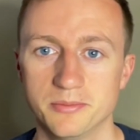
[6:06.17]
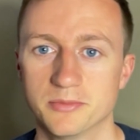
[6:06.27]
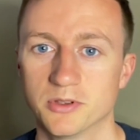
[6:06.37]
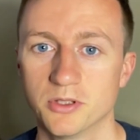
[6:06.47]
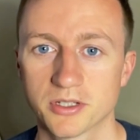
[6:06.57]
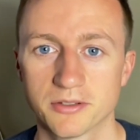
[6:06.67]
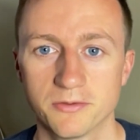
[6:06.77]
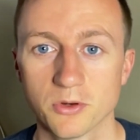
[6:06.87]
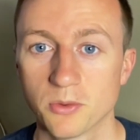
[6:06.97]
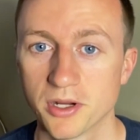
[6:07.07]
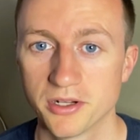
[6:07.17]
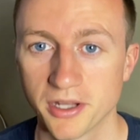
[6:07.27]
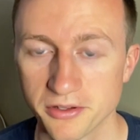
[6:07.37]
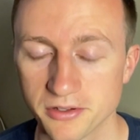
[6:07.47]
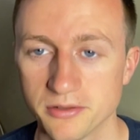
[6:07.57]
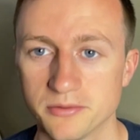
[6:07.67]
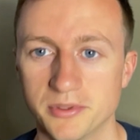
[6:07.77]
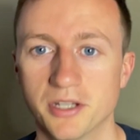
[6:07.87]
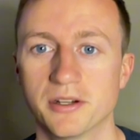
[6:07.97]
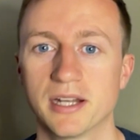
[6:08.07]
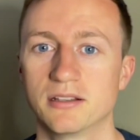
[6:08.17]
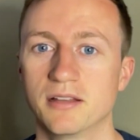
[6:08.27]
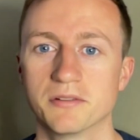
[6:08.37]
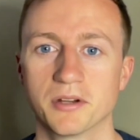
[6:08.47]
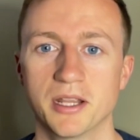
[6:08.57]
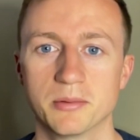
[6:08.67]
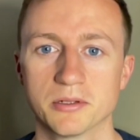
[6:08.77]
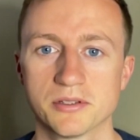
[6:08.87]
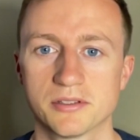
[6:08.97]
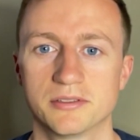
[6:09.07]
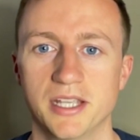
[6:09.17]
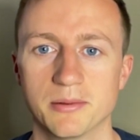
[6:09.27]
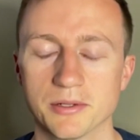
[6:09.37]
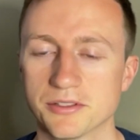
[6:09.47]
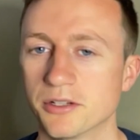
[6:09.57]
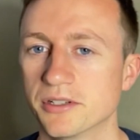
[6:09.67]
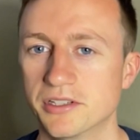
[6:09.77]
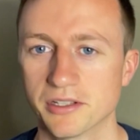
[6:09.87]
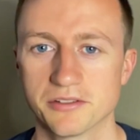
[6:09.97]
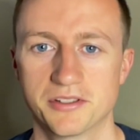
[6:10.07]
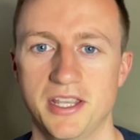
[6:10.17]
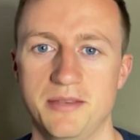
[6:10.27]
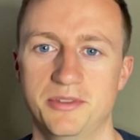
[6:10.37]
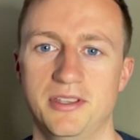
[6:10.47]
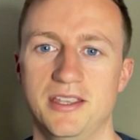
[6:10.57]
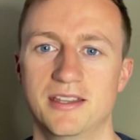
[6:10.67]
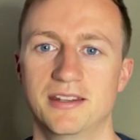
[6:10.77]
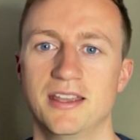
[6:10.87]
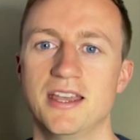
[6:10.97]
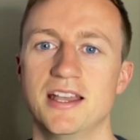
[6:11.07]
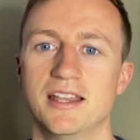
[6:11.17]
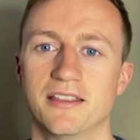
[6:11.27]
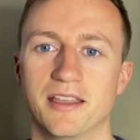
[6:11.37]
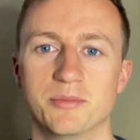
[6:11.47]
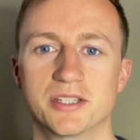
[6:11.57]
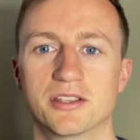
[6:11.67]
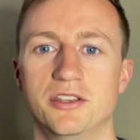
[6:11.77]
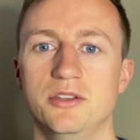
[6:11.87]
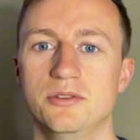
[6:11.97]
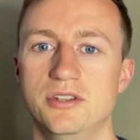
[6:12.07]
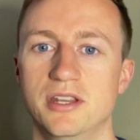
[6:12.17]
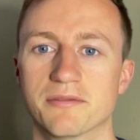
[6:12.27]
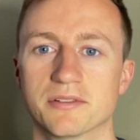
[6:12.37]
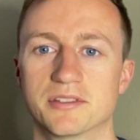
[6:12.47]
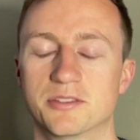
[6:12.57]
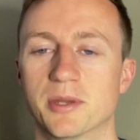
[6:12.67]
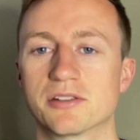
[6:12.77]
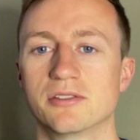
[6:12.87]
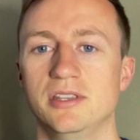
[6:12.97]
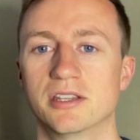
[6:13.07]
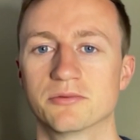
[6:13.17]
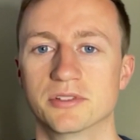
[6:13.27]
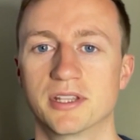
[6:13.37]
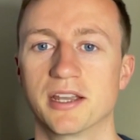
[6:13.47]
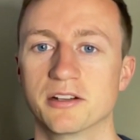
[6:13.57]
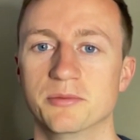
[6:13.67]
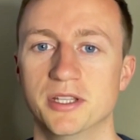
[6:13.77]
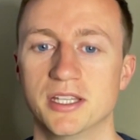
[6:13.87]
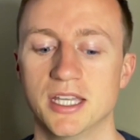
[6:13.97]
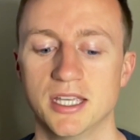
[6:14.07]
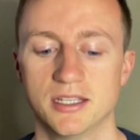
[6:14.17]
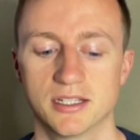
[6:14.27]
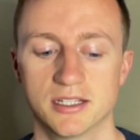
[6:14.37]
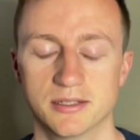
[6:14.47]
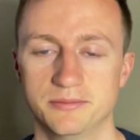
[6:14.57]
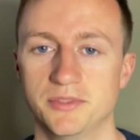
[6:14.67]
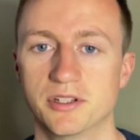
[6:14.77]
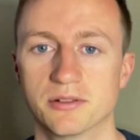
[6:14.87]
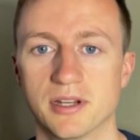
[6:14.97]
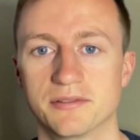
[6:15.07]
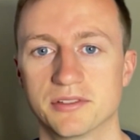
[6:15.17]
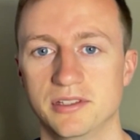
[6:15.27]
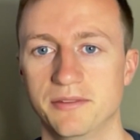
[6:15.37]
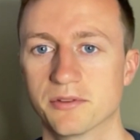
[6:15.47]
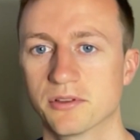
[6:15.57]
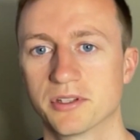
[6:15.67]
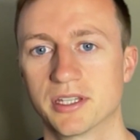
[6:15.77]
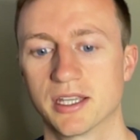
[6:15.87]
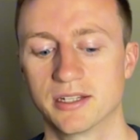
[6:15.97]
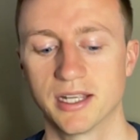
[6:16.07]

look for one another. We know how to love our neighbors. Neighbors know each other's names, and that makes a huge difference, especially in retirement. Obviously, if you're looking at